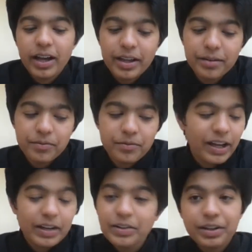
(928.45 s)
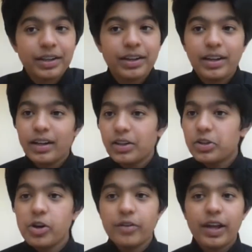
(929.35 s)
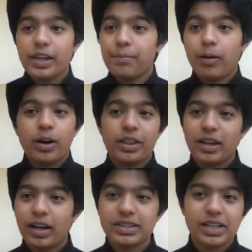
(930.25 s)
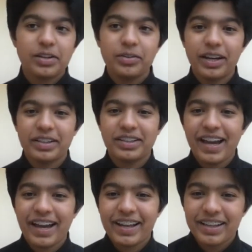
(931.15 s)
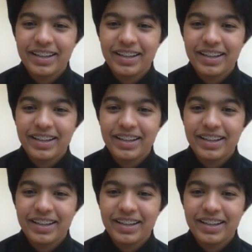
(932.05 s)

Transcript: And finally, do you have any parting thoughts that you'd like to add?